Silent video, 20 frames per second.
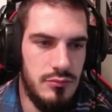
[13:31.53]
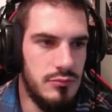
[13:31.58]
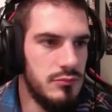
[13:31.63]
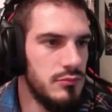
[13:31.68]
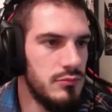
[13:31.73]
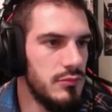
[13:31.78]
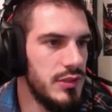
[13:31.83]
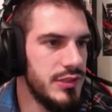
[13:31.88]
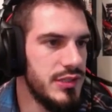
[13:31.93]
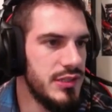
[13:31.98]

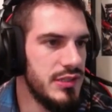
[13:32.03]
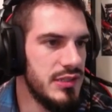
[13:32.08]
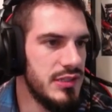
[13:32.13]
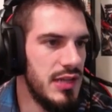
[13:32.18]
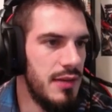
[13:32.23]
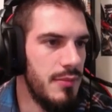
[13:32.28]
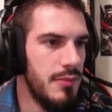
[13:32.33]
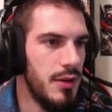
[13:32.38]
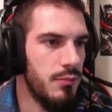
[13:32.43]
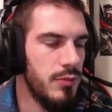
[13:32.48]
This is
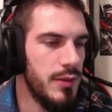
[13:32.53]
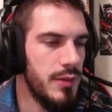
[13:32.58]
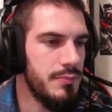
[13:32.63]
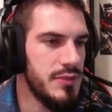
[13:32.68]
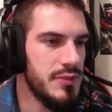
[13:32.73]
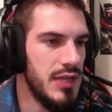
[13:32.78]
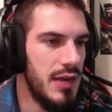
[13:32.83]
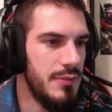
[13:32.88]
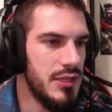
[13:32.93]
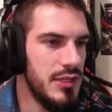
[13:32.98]
not my rip
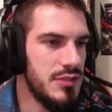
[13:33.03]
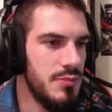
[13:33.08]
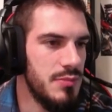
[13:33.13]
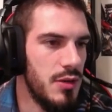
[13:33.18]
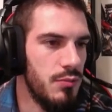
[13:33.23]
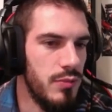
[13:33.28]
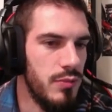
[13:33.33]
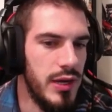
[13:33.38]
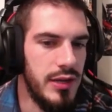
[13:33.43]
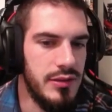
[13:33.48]
time. That's my
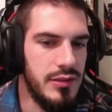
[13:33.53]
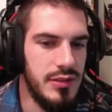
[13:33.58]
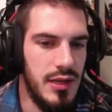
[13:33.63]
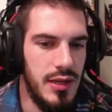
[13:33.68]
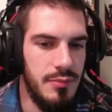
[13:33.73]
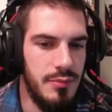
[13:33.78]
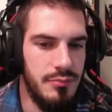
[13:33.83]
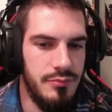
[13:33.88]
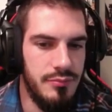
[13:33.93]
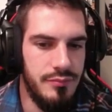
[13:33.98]
rake
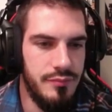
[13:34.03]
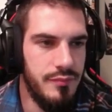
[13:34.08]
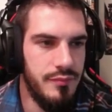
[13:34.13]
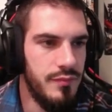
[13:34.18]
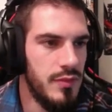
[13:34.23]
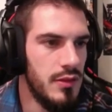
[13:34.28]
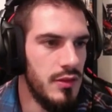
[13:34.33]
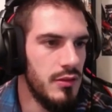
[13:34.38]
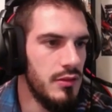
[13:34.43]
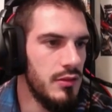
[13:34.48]
time.
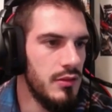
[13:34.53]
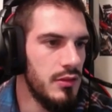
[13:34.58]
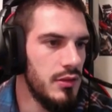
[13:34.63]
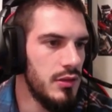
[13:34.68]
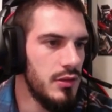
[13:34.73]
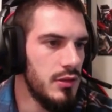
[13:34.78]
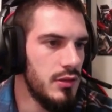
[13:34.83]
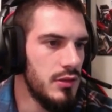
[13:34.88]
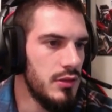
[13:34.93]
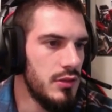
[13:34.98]

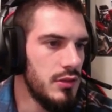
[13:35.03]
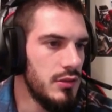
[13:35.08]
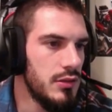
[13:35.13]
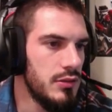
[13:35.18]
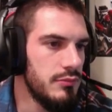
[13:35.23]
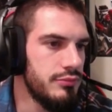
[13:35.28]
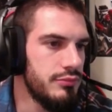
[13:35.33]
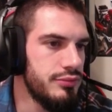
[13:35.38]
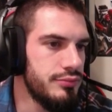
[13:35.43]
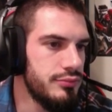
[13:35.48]

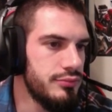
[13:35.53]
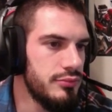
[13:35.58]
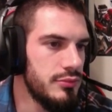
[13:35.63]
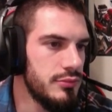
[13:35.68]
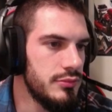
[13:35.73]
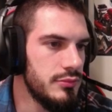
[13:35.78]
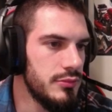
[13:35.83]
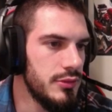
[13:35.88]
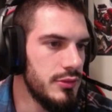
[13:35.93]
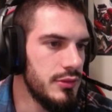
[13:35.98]

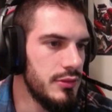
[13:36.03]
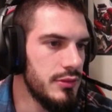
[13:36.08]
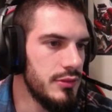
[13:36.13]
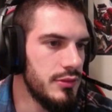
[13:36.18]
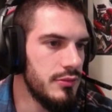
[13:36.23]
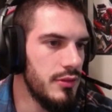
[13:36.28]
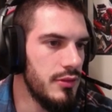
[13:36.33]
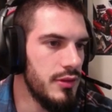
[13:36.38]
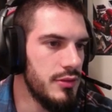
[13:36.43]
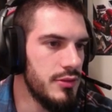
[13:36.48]
Goodness
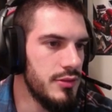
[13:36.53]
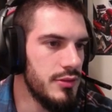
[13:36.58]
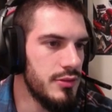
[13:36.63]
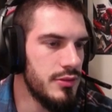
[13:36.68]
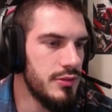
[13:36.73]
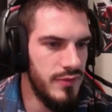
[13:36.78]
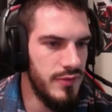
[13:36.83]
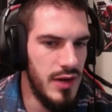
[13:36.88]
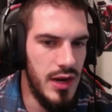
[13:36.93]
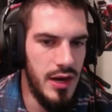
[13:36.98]

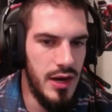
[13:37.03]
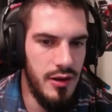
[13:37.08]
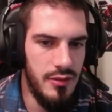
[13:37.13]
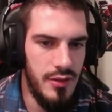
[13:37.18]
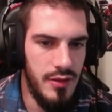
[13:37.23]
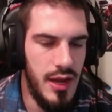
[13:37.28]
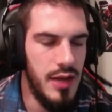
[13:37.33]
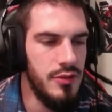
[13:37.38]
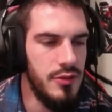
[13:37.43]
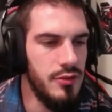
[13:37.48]
gracious. Fire
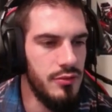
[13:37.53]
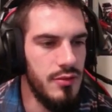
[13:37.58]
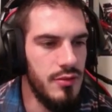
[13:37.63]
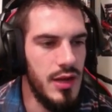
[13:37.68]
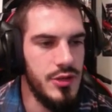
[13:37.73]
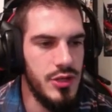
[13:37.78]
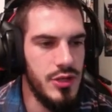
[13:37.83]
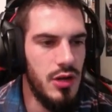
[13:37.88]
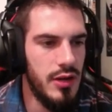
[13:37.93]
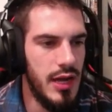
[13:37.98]
and your
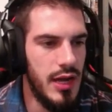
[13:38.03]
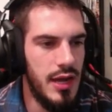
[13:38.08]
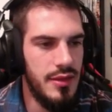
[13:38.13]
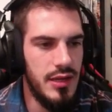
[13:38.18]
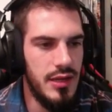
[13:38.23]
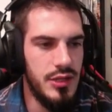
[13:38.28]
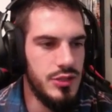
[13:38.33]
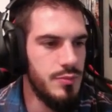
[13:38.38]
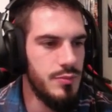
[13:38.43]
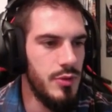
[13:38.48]
thrash. Okay, I
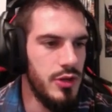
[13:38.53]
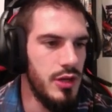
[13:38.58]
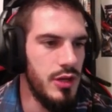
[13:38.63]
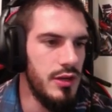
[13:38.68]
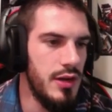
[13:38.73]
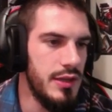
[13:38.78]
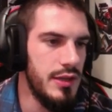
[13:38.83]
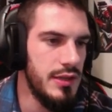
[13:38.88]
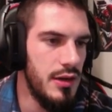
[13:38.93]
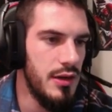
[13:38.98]
think it's pretty good
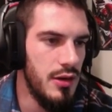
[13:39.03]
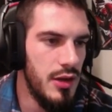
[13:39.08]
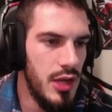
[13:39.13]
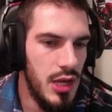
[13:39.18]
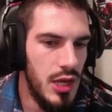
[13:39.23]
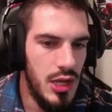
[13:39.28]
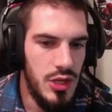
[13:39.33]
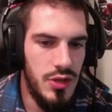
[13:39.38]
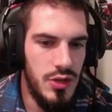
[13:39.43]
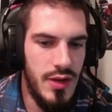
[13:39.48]
right there.
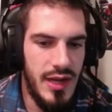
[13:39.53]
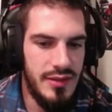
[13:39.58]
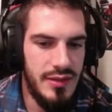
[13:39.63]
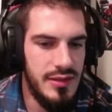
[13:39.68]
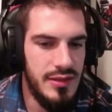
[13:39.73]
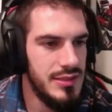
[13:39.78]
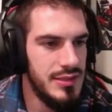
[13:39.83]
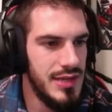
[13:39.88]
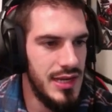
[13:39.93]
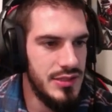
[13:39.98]
You got
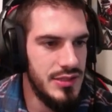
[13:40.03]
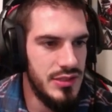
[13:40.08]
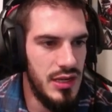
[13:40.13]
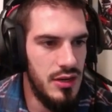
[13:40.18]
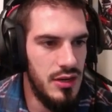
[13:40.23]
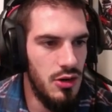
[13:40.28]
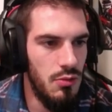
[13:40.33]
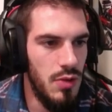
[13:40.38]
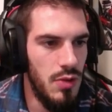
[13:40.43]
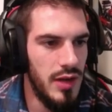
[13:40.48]
these guys. Say
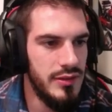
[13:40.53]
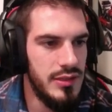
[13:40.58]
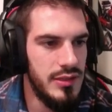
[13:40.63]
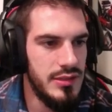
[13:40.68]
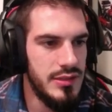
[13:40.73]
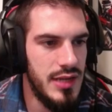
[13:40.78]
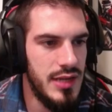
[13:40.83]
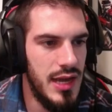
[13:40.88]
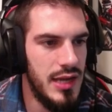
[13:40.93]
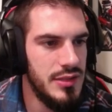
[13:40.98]
you don't want
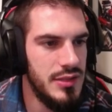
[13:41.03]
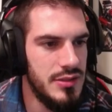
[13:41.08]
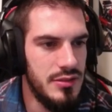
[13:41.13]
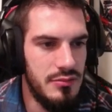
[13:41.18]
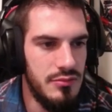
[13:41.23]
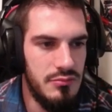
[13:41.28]
these guys.